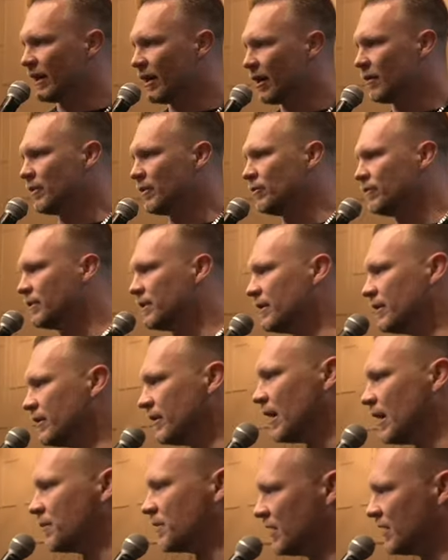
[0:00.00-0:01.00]
and now I'm over here,
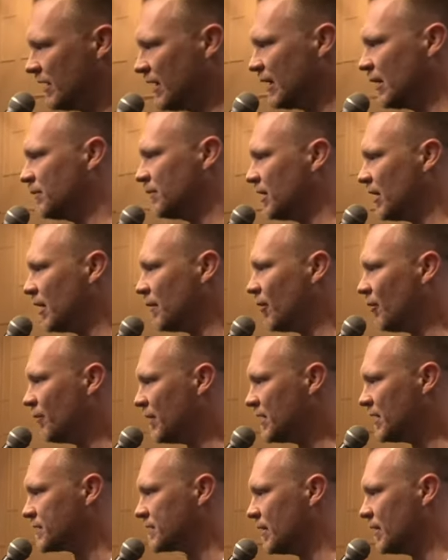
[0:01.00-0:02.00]
and I'm condemned, and I'm all
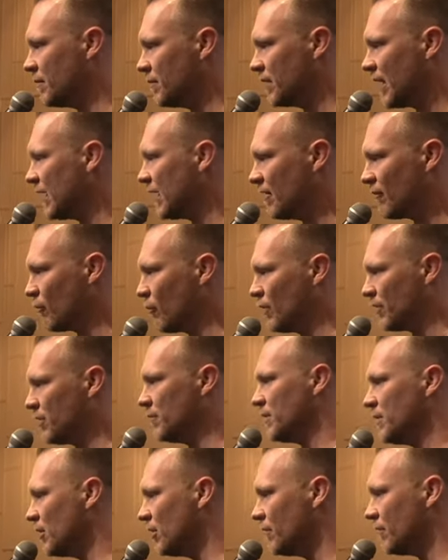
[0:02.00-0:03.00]
messed up, but I never wanted
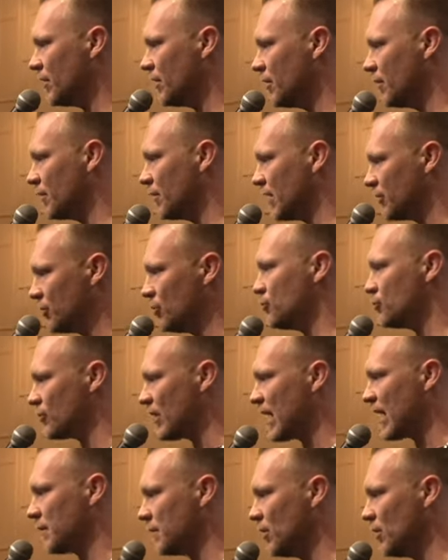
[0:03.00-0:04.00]
to be over here, but I, you
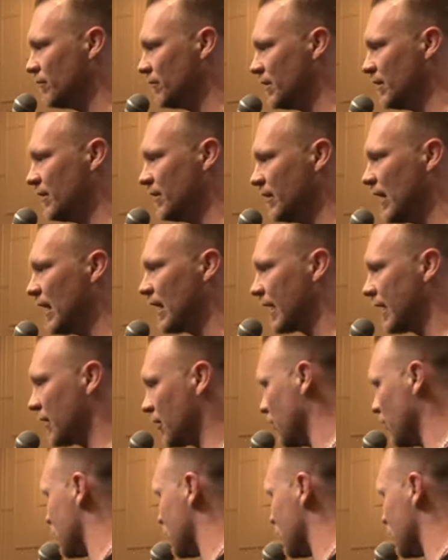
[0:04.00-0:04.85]
dragged me over here. Now I got to